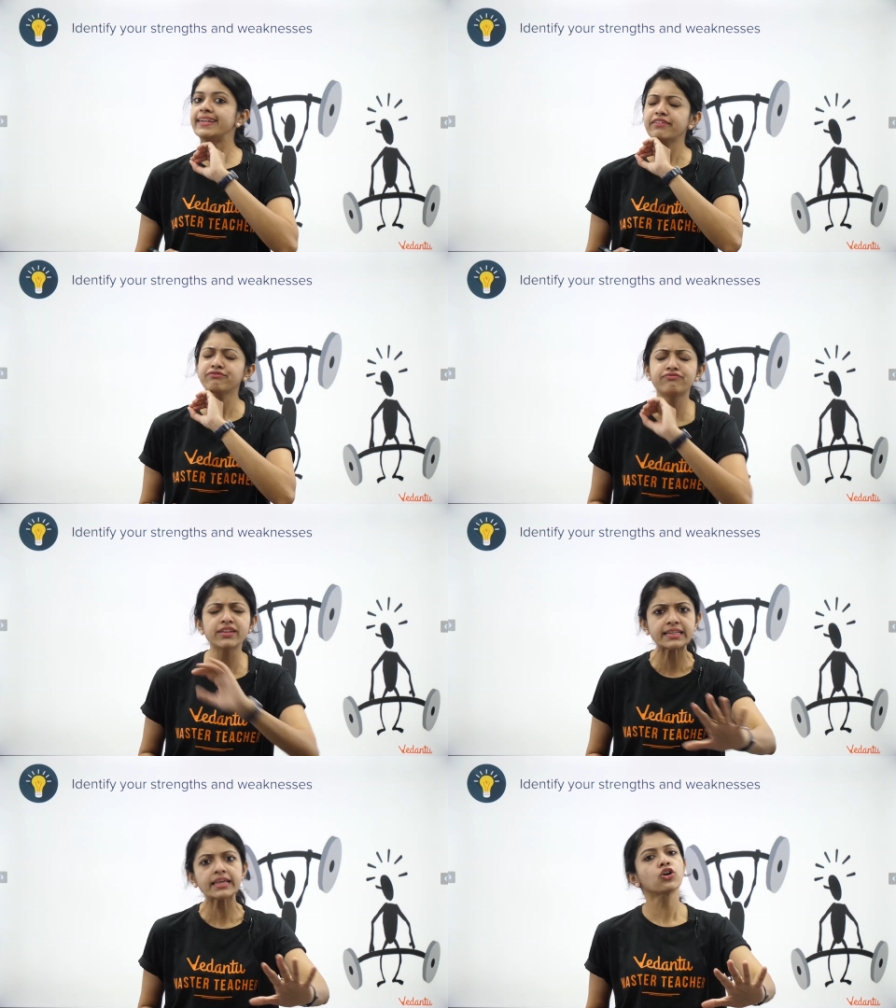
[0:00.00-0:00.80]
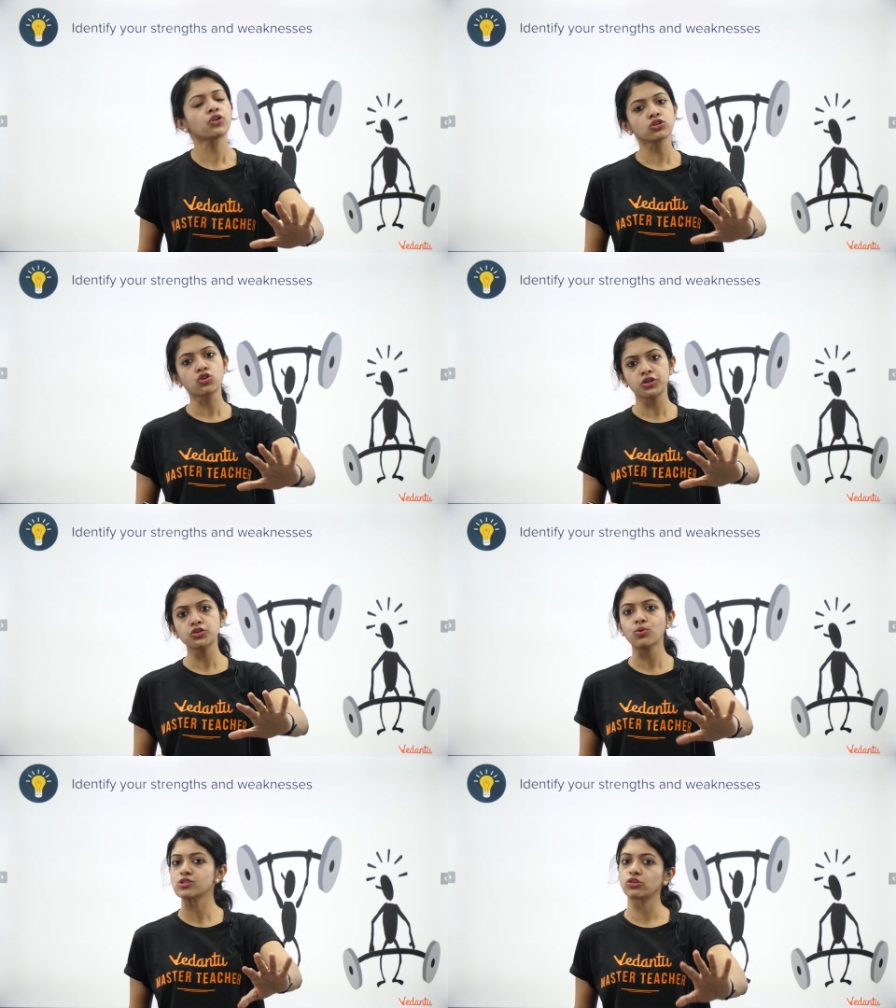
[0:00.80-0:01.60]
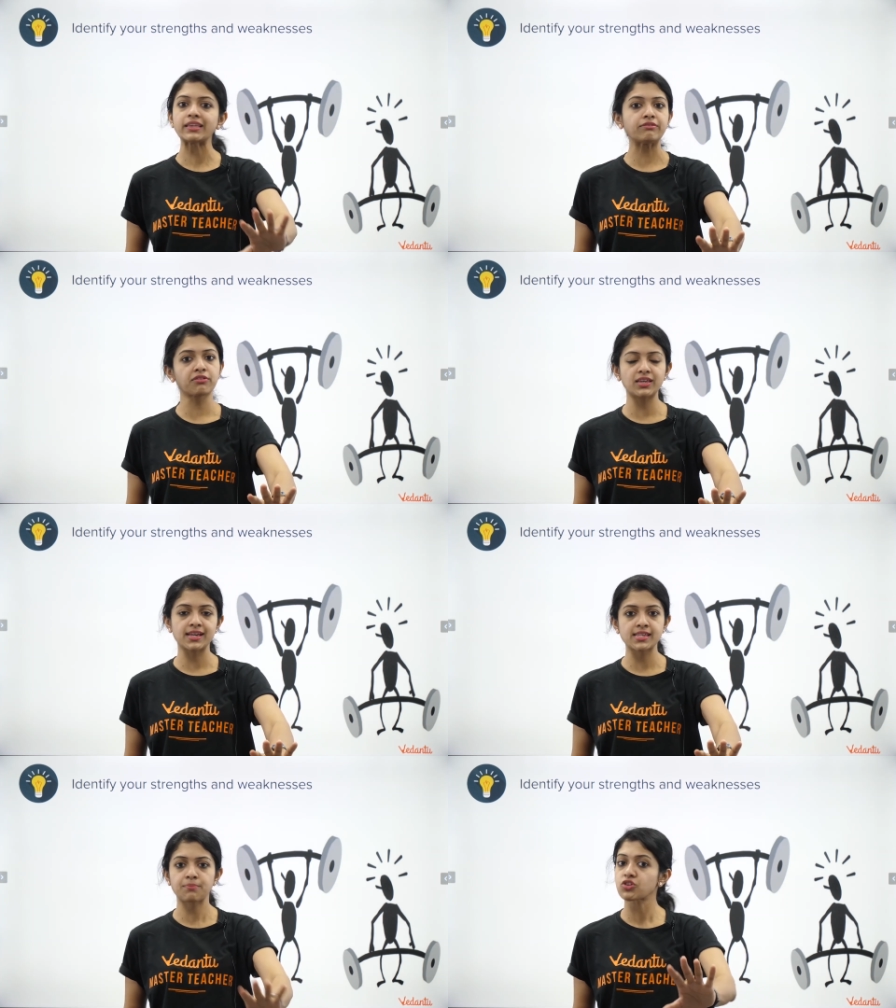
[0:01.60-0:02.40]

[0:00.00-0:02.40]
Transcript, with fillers: definitely you're not going to do it on the eve of the exam.